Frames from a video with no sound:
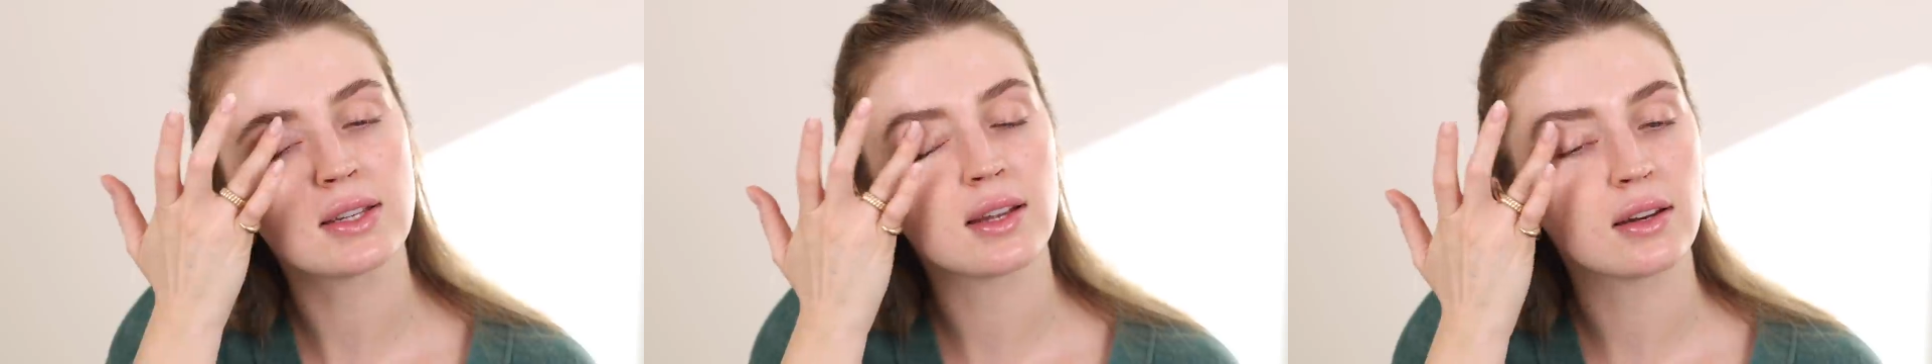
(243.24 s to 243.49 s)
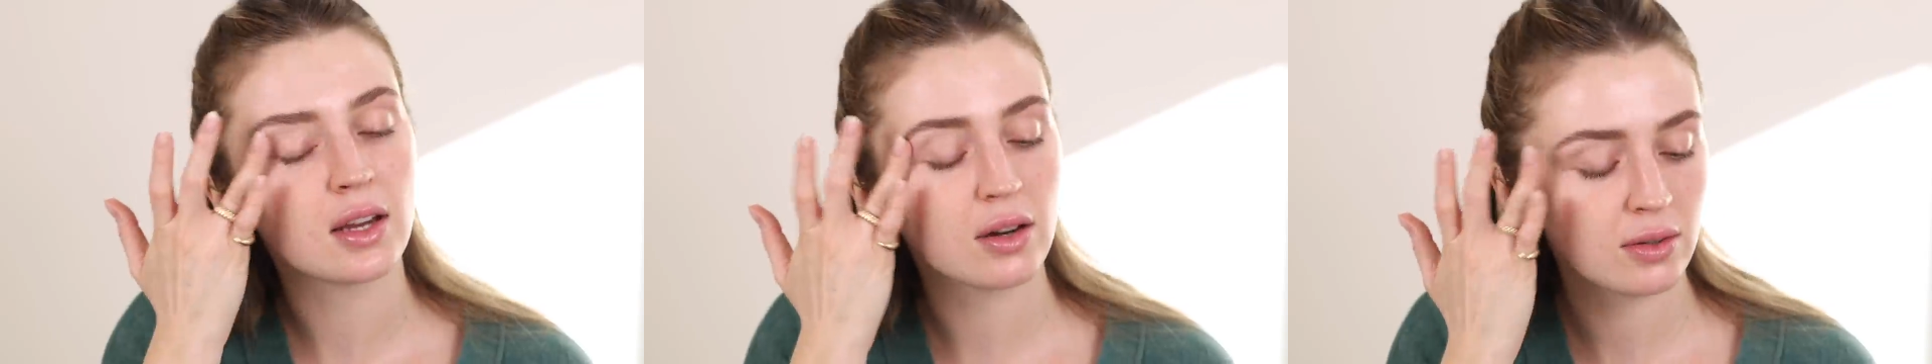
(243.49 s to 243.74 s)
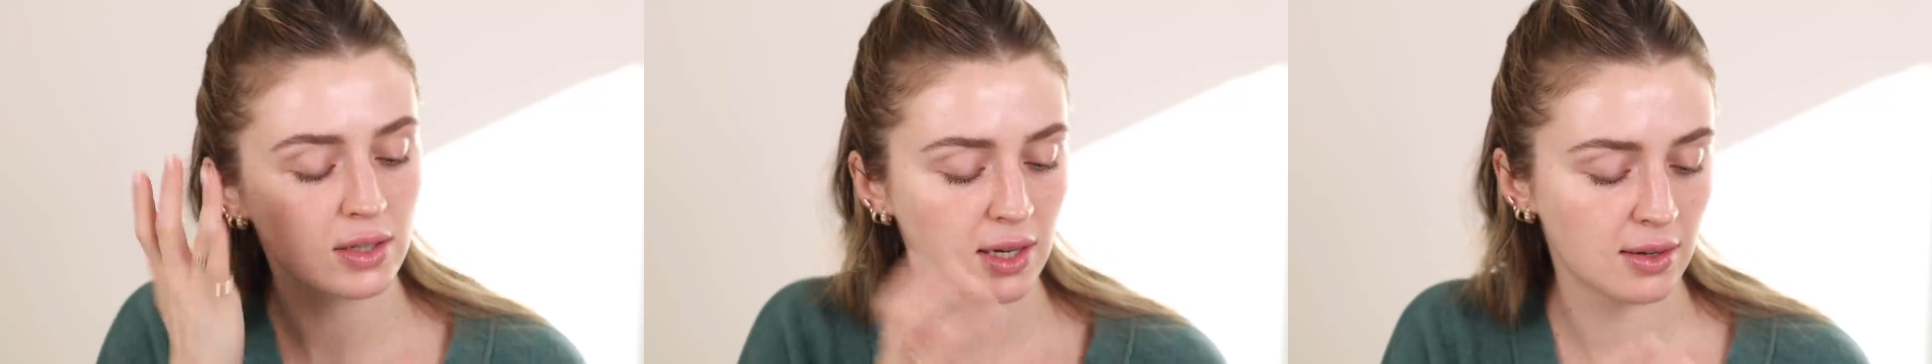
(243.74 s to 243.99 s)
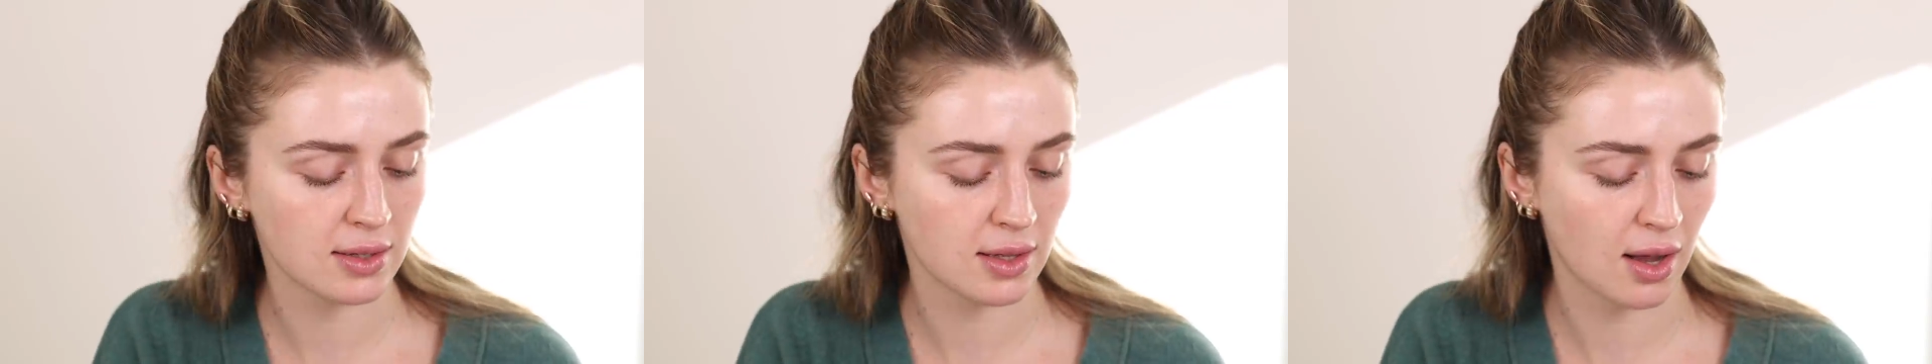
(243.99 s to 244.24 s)
skincare
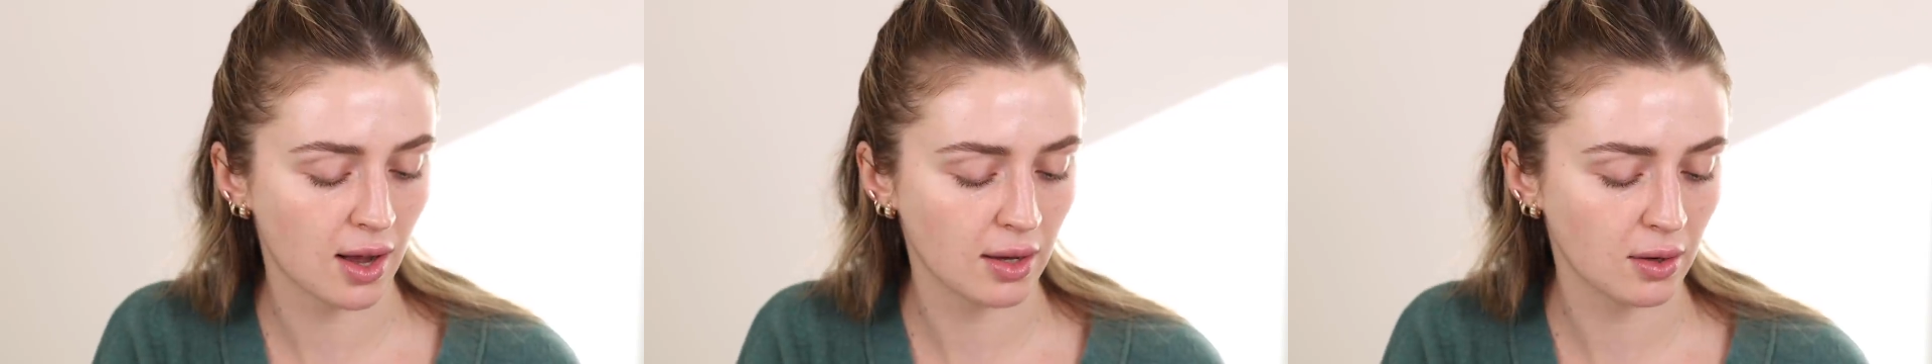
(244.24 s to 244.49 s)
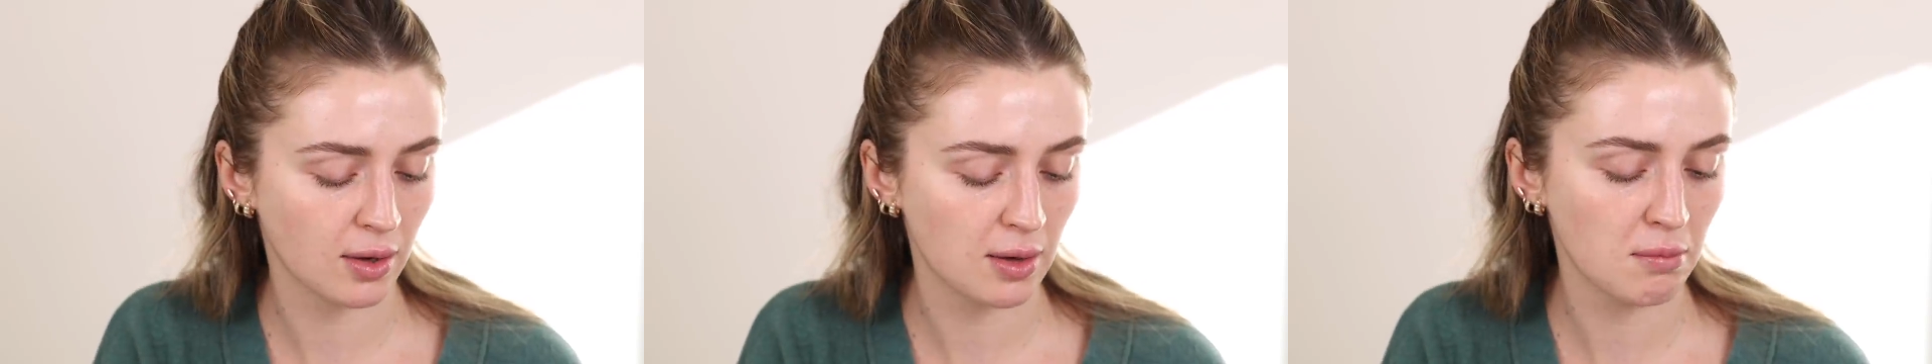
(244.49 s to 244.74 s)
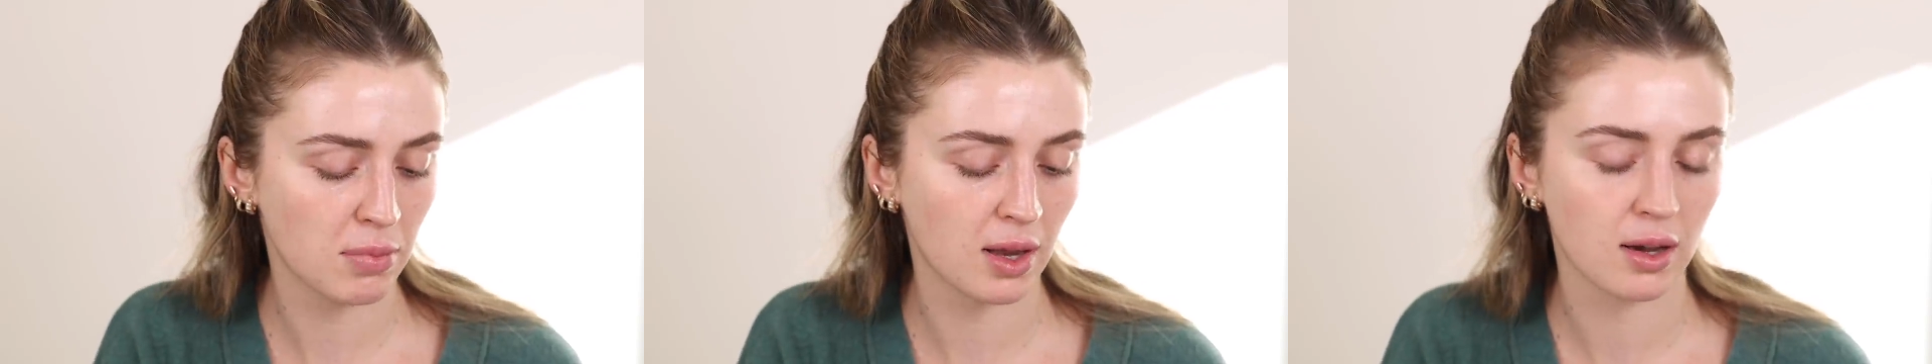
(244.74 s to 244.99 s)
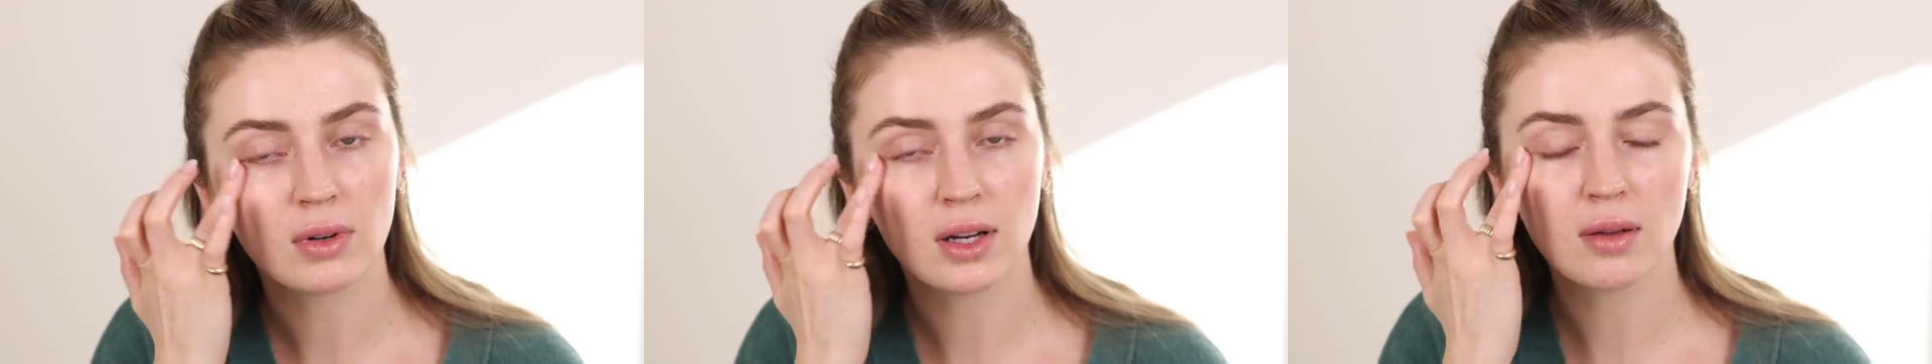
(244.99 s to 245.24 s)
routine is the eye cream.
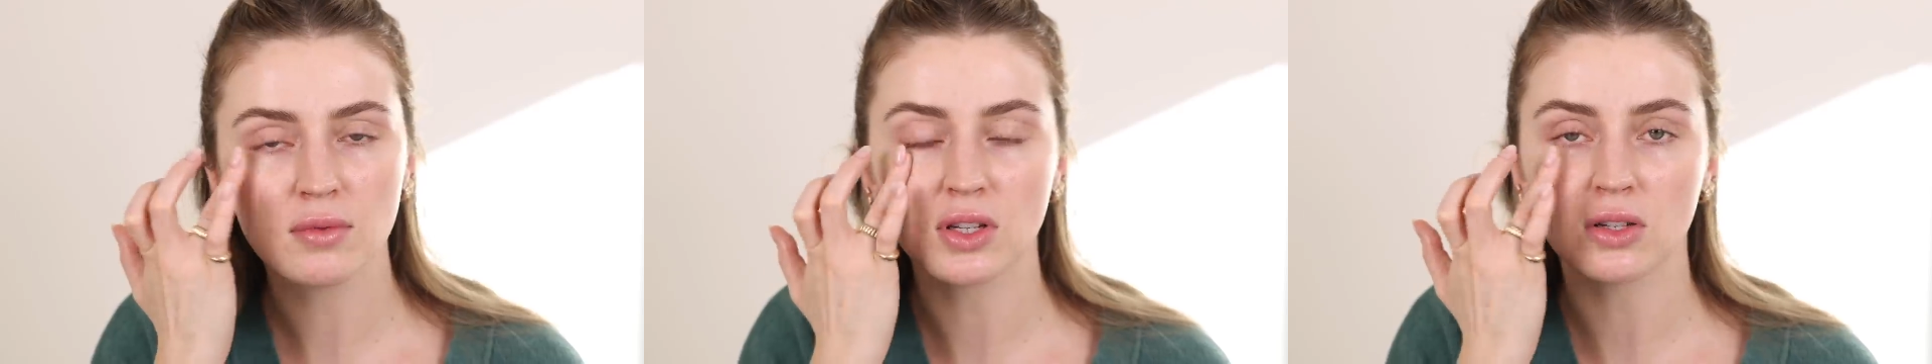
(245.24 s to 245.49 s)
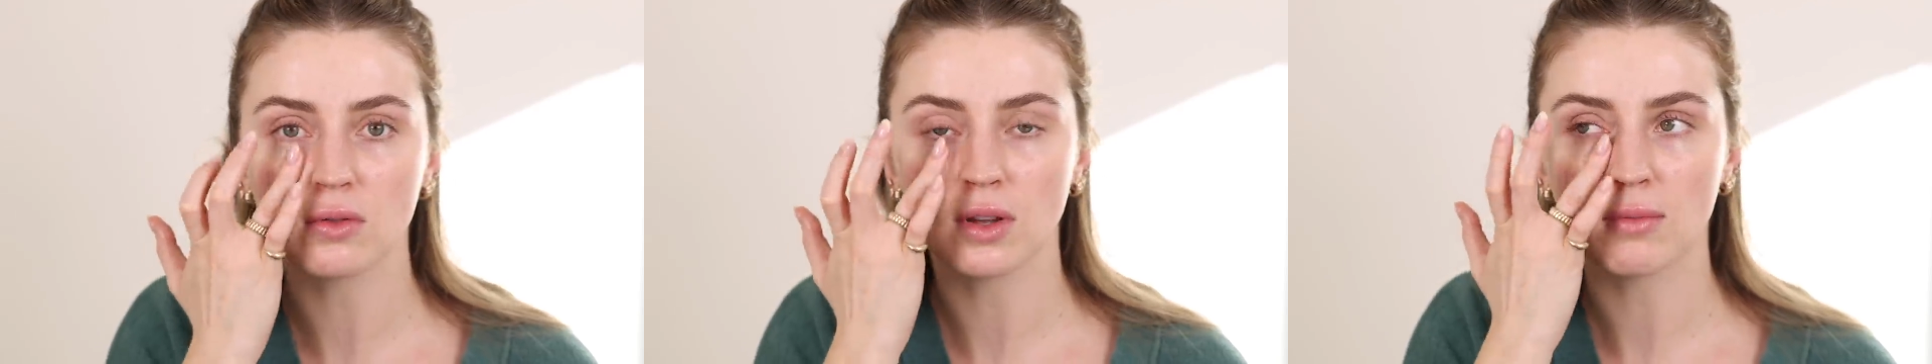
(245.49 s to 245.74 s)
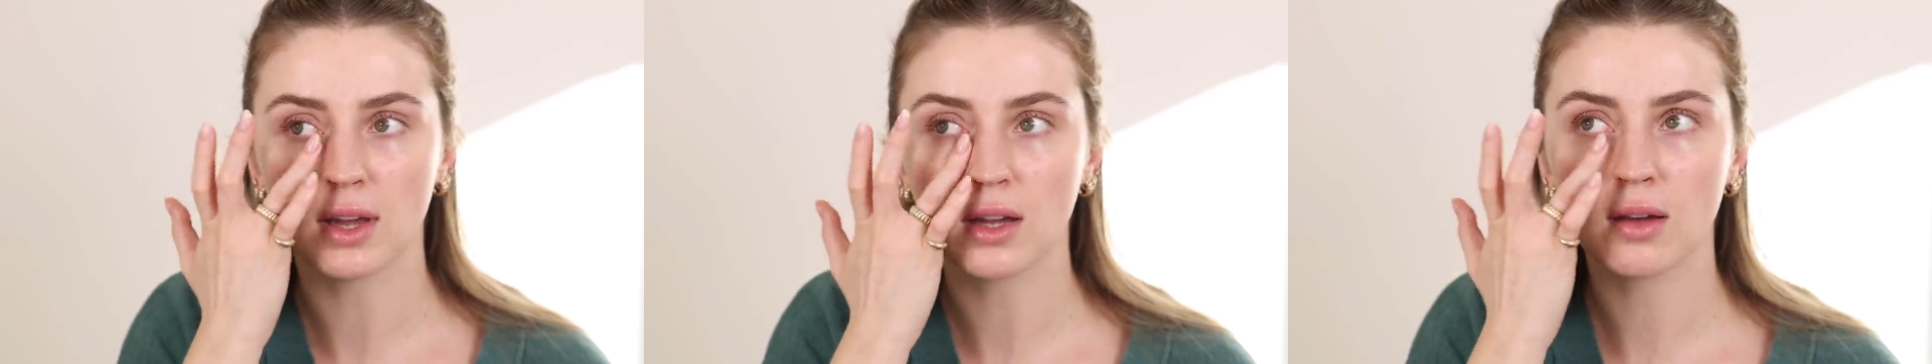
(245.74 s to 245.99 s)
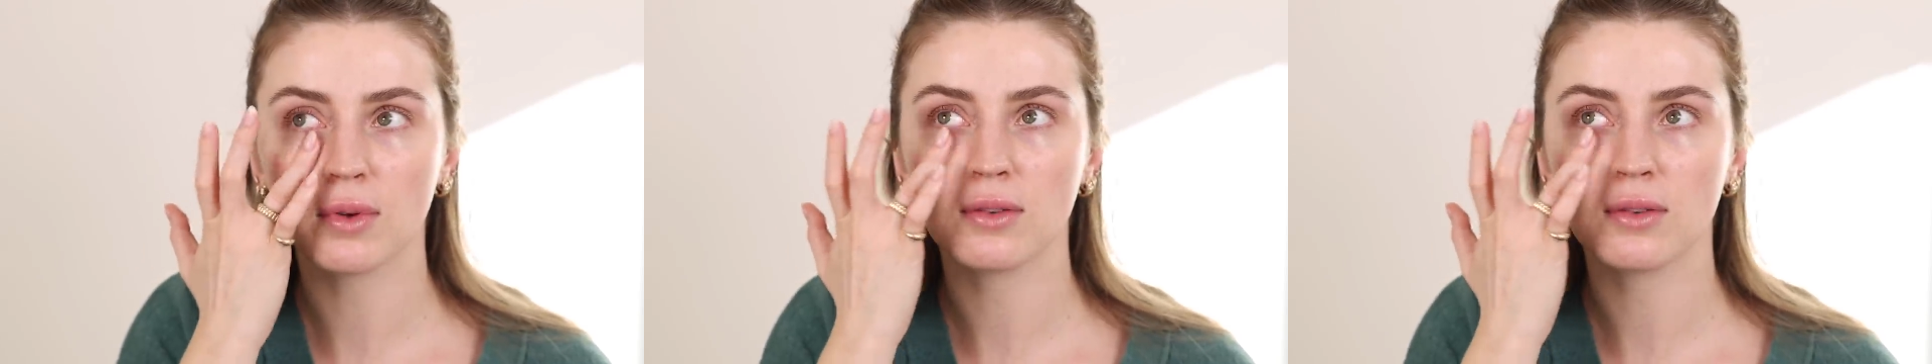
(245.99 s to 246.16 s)
But when it comes to doing makeup,